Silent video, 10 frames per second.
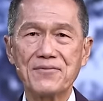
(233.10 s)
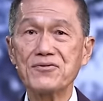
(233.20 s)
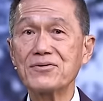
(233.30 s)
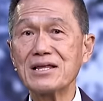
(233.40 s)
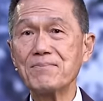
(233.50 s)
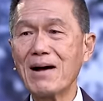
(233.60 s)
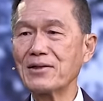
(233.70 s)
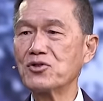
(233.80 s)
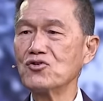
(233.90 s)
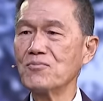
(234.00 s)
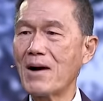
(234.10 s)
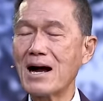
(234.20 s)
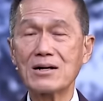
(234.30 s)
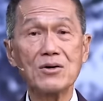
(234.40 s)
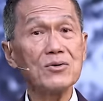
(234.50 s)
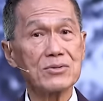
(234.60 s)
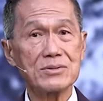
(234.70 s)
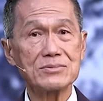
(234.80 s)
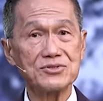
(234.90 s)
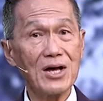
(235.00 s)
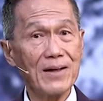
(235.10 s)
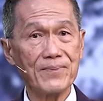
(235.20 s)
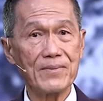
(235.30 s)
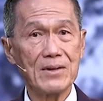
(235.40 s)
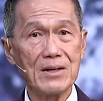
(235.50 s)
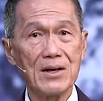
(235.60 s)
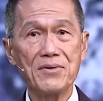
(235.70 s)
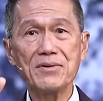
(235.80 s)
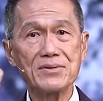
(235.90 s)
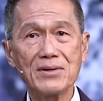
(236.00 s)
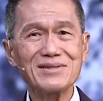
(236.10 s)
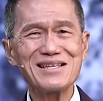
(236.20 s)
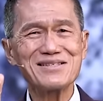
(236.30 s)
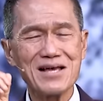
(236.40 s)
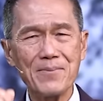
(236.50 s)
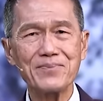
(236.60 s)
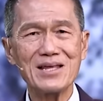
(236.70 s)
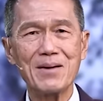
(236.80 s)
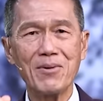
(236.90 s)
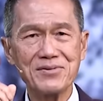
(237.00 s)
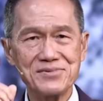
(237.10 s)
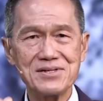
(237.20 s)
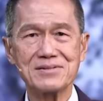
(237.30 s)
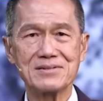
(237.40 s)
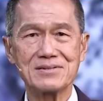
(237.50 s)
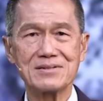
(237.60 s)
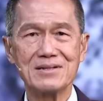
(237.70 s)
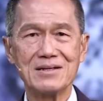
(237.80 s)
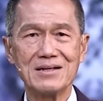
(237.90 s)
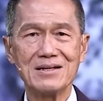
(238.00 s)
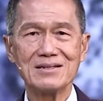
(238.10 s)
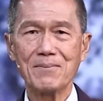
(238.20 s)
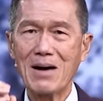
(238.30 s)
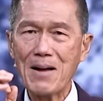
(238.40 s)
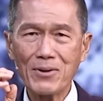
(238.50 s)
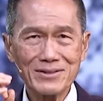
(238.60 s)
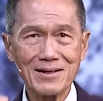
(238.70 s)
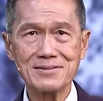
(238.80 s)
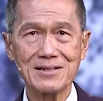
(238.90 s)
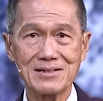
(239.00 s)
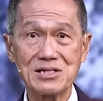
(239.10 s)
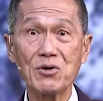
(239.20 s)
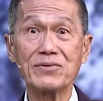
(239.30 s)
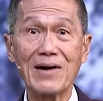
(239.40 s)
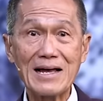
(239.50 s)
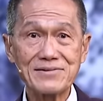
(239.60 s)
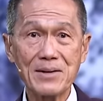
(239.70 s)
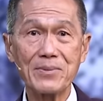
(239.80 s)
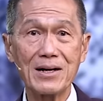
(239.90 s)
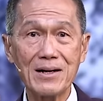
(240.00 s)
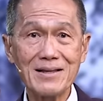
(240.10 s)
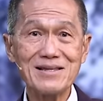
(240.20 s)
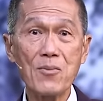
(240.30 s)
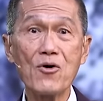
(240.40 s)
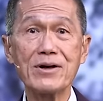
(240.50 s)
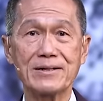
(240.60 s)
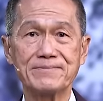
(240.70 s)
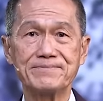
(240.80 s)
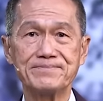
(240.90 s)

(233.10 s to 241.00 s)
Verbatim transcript: If you read Matthew, Mark, Luke, John, you will notice something about Jesus. The Bible tells us He would rise up early in the morning.